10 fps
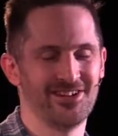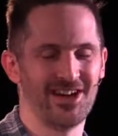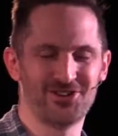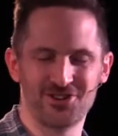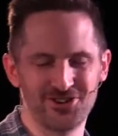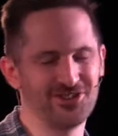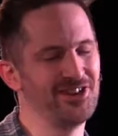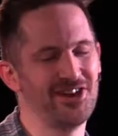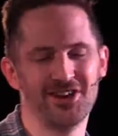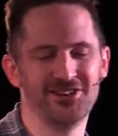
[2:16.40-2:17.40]
I couldn't
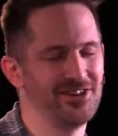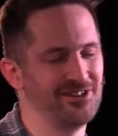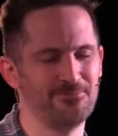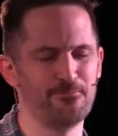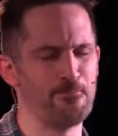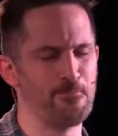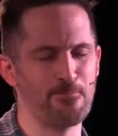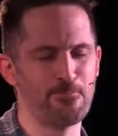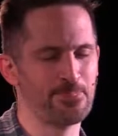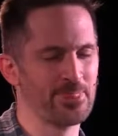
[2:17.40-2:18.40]
earn it.
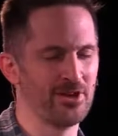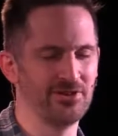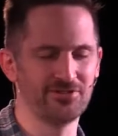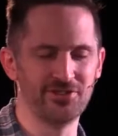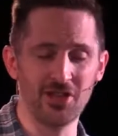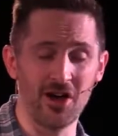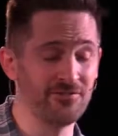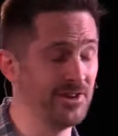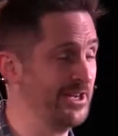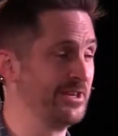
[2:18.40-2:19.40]
There's
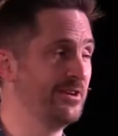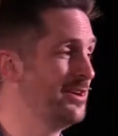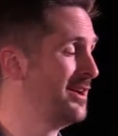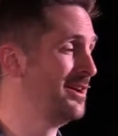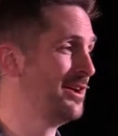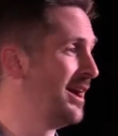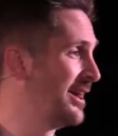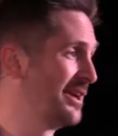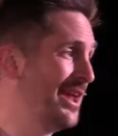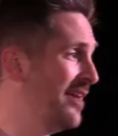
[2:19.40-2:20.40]
nothing I
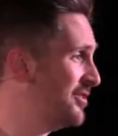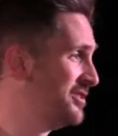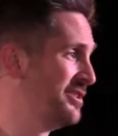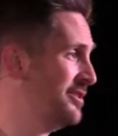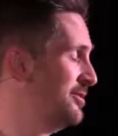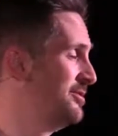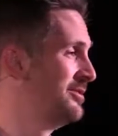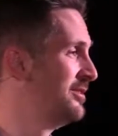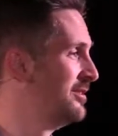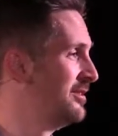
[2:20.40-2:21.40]
can ever do
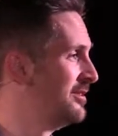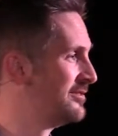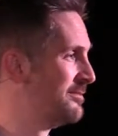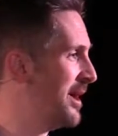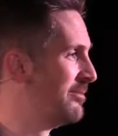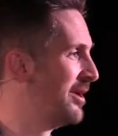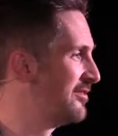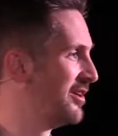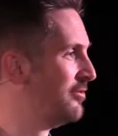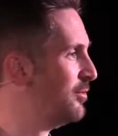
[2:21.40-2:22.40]
to make
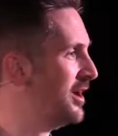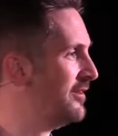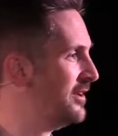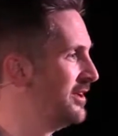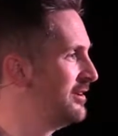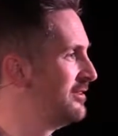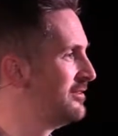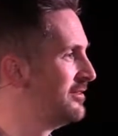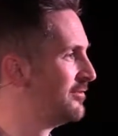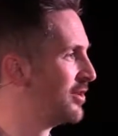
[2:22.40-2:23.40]
myself worthy
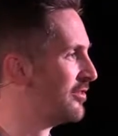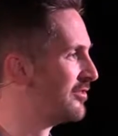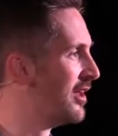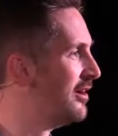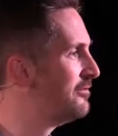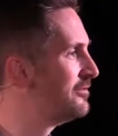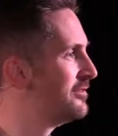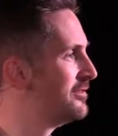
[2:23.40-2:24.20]
of God's love.